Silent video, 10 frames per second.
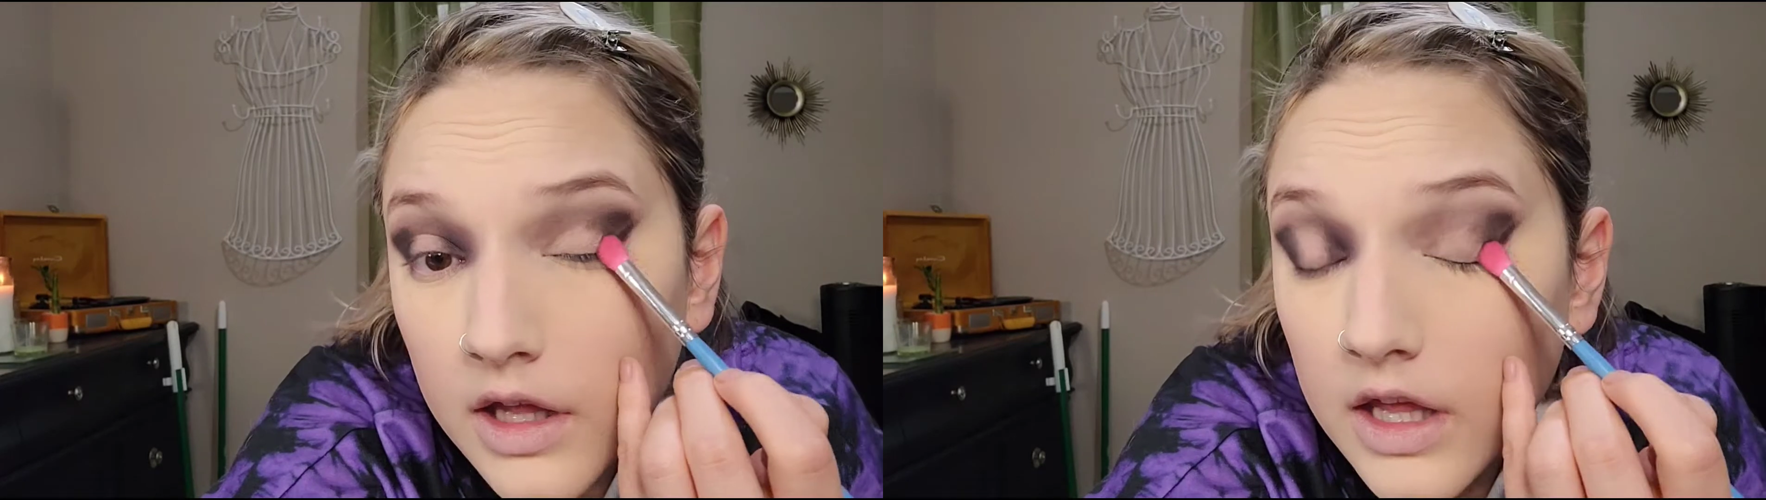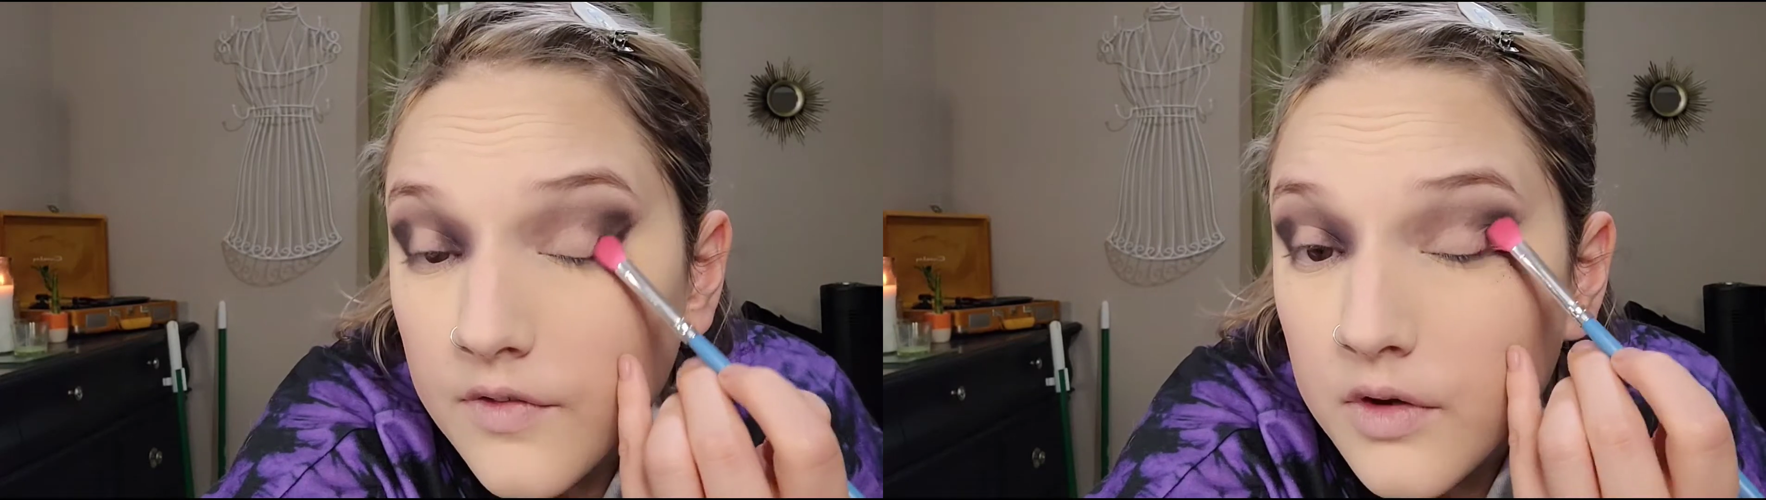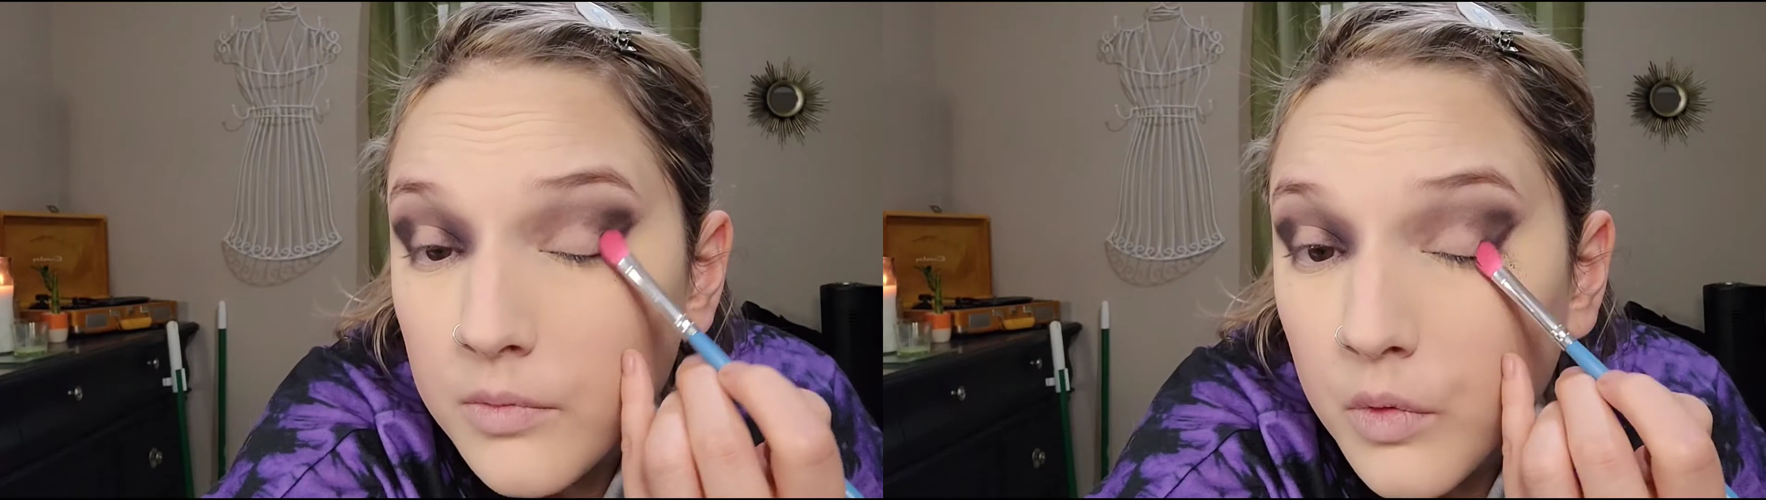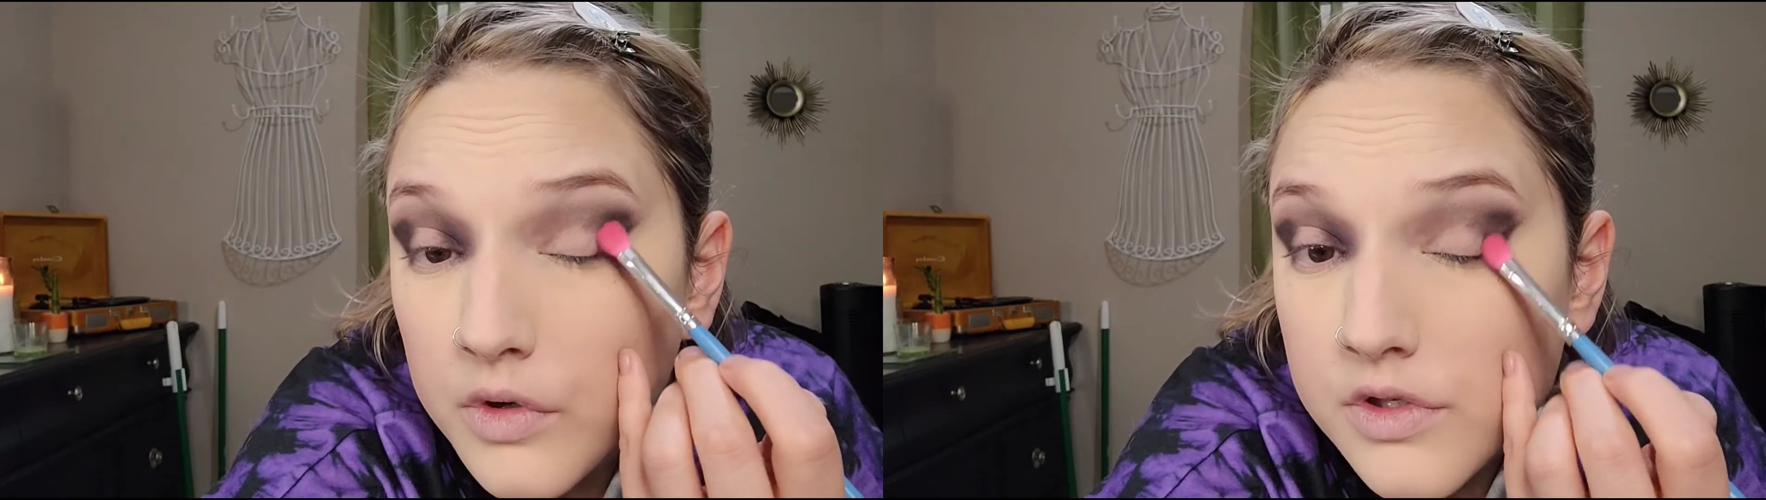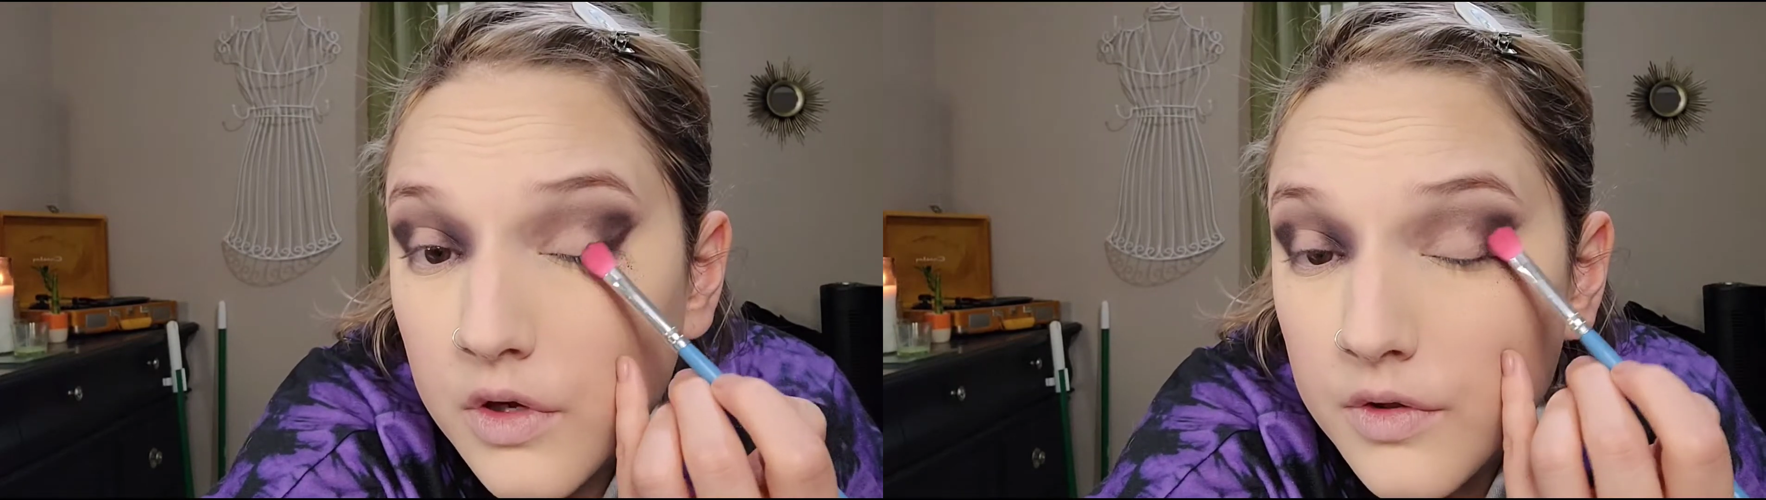even
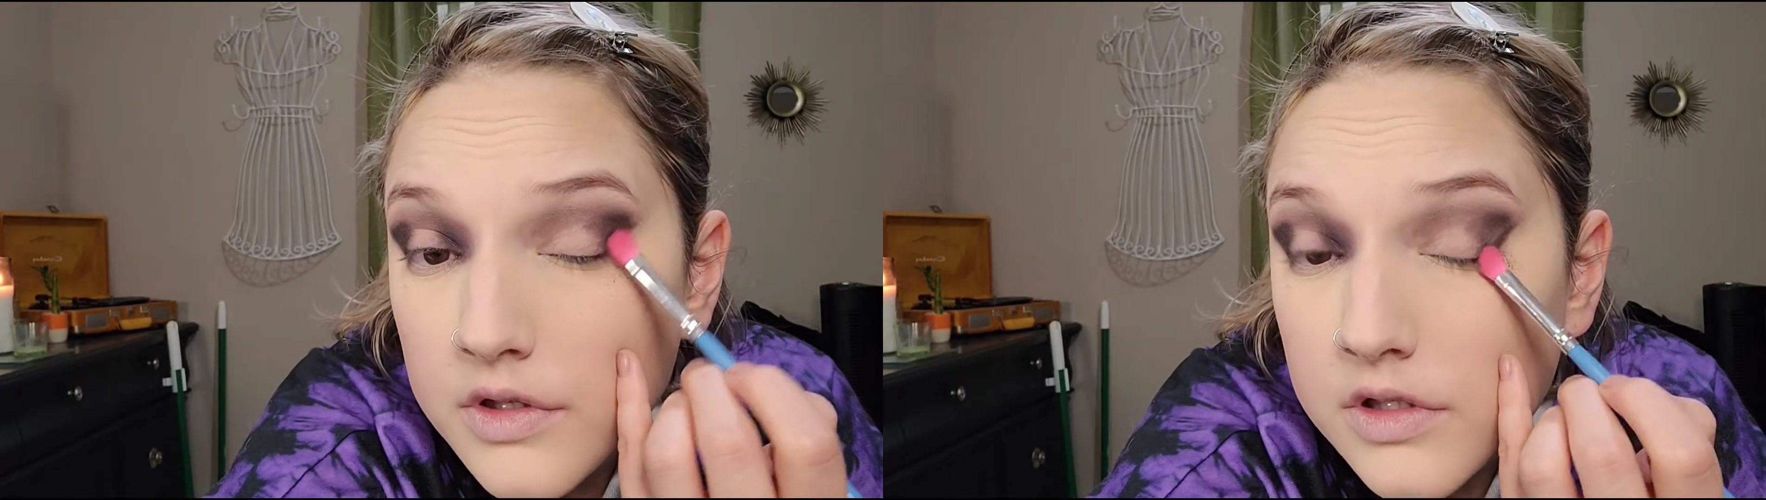more so than